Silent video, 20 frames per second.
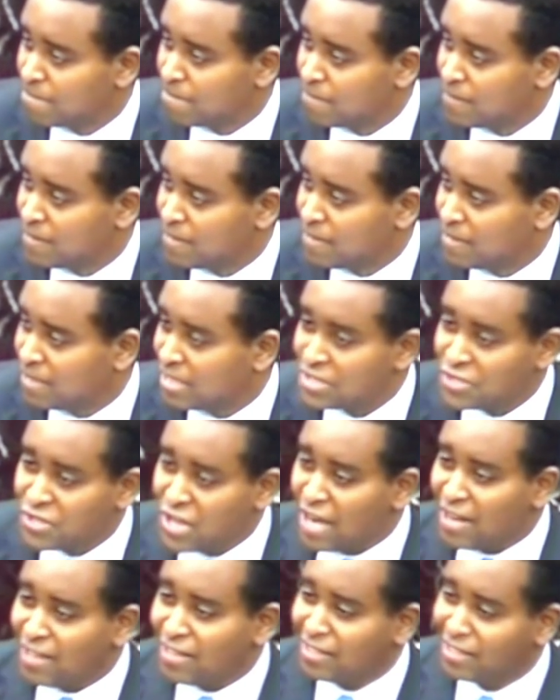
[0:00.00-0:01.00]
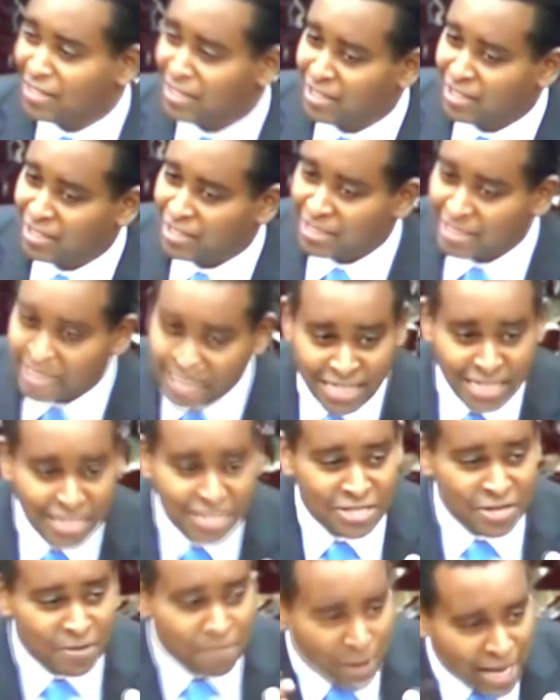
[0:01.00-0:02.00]
The Senate didn't
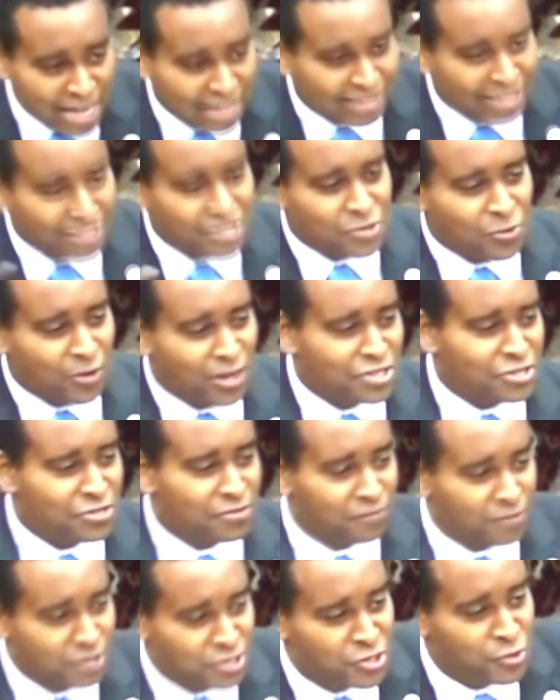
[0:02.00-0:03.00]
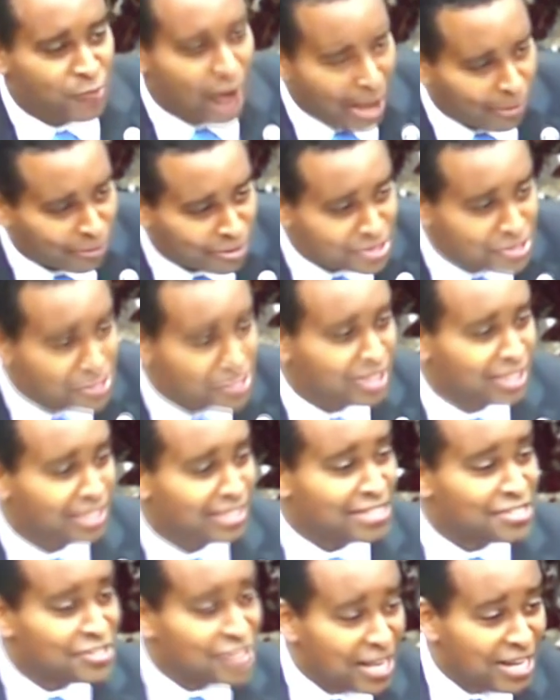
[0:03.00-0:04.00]
debate this question for 2 hours. The
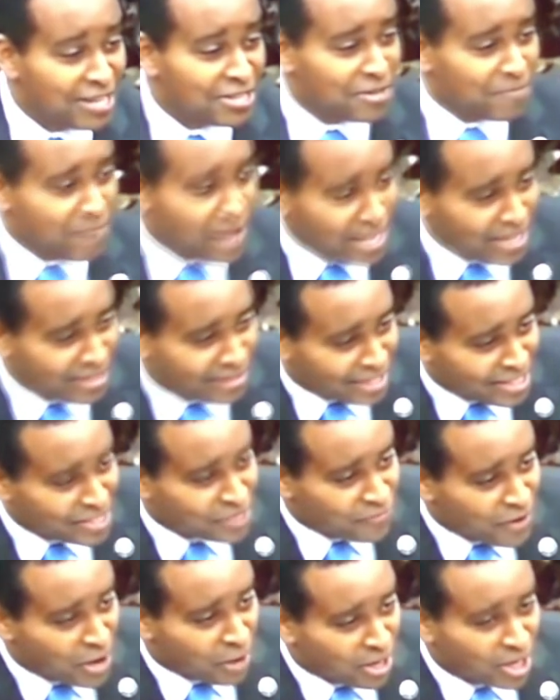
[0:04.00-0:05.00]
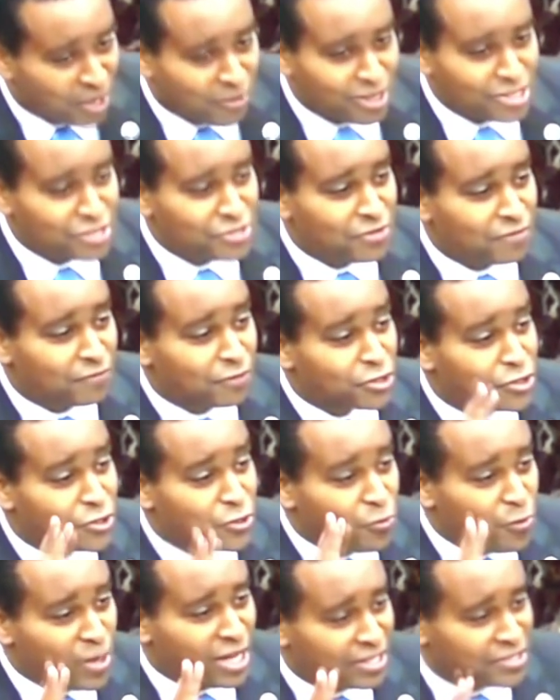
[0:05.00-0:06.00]
Senate debated this very question for 2
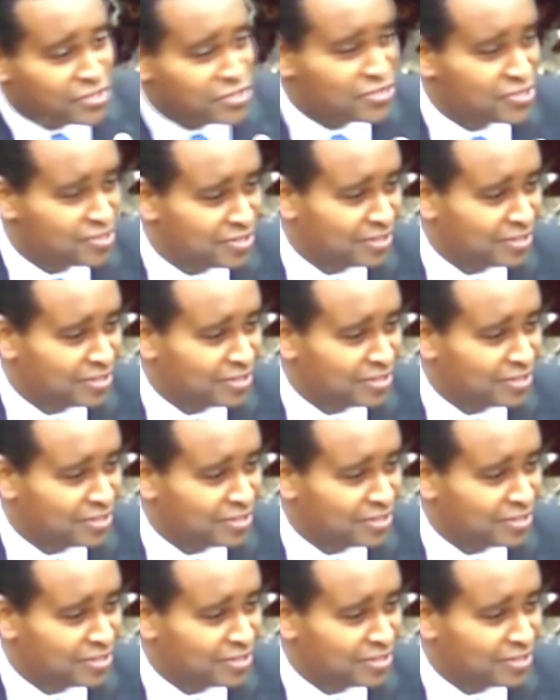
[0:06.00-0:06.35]
weeks.